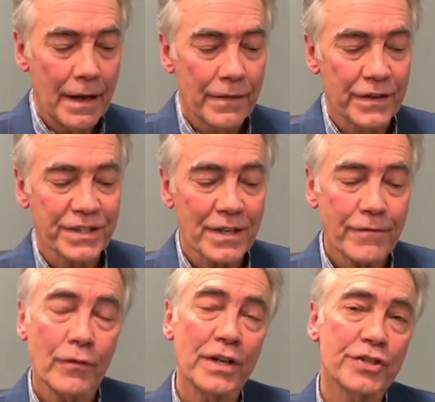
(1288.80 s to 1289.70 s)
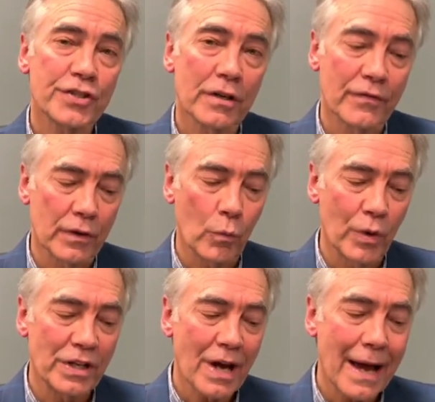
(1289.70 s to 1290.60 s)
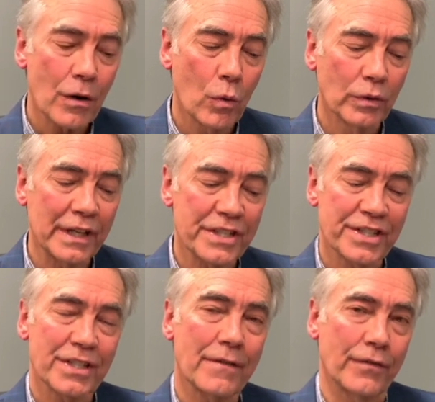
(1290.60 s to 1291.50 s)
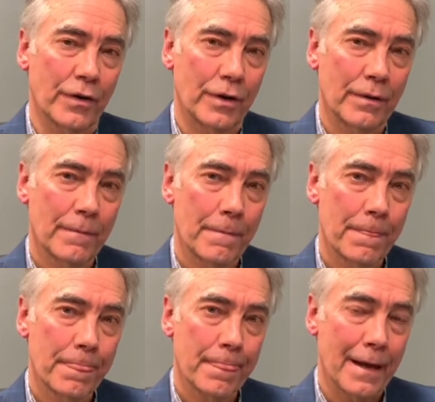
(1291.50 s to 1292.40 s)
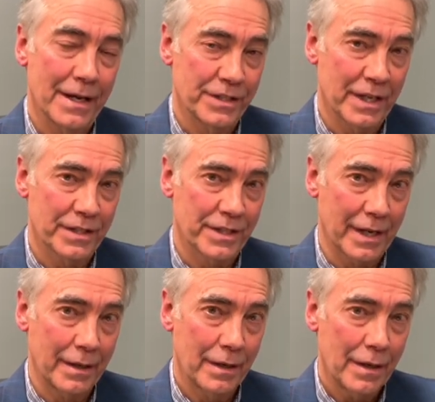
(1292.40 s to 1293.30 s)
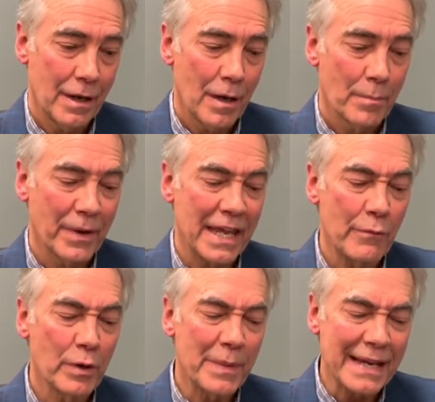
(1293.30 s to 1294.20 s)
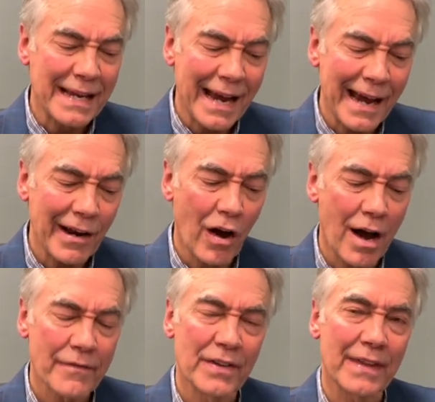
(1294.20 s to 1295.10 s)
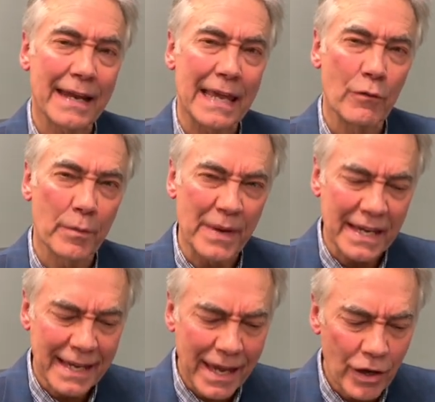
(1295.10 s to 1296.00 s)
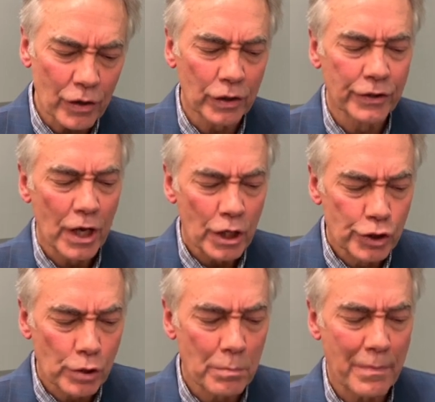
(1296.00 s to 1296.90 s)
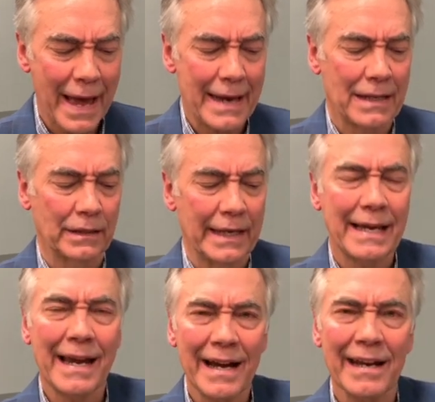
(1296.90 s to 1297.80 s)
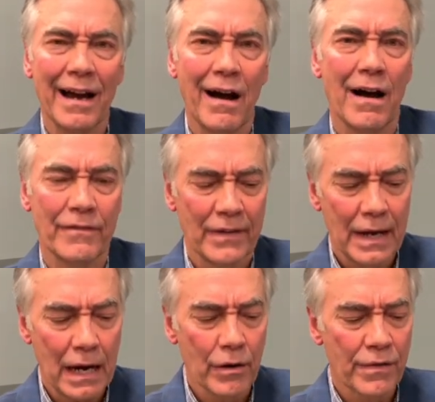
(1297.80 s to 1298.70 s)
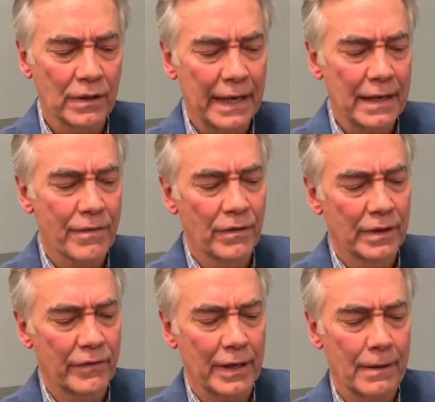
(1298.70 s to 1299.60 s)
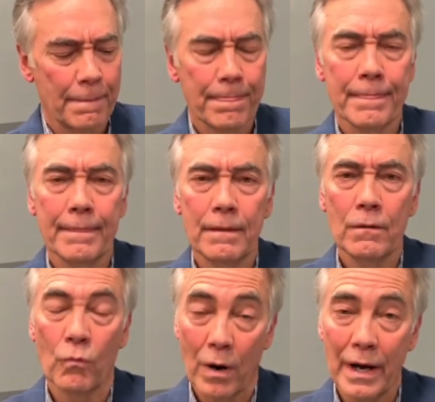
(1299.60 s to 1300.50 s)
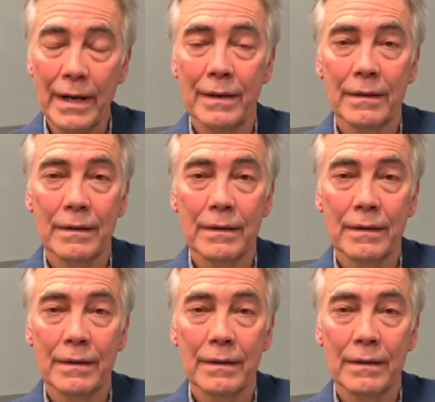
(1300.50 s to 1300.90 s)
The suffering servant would not only suffer, Isaiah said, but he would be cut off and that he would be killed dramatically, cut off out of the land of the living. Why?